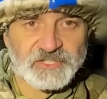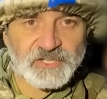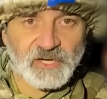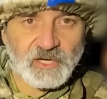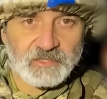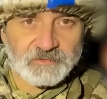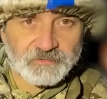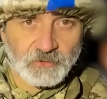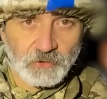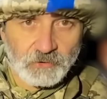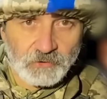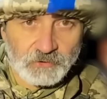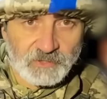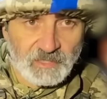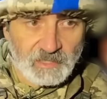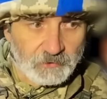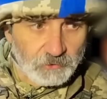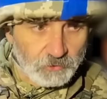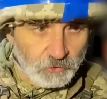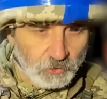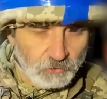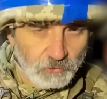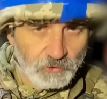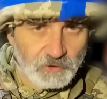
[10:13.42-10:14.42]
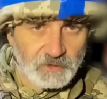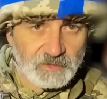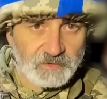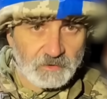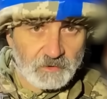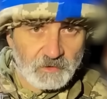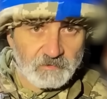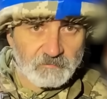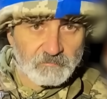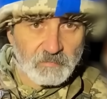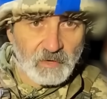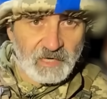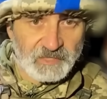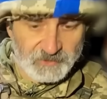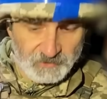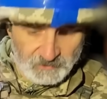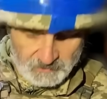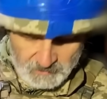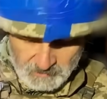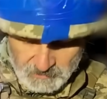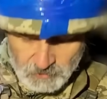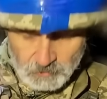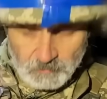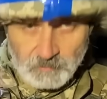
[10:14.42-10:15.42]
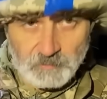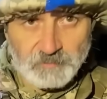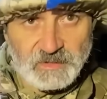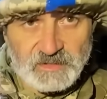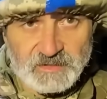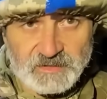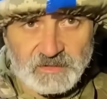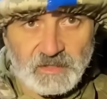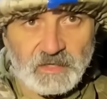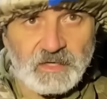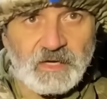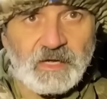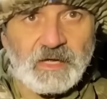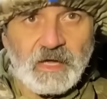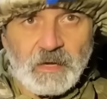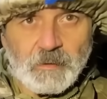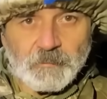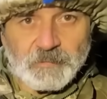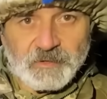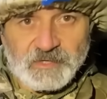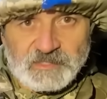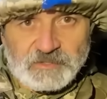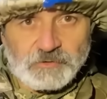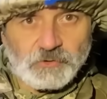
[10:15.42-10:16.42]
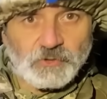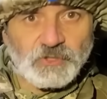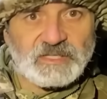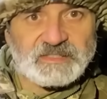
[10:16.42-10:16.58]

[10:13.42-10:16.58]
has 4 members. 3 sit in the turret.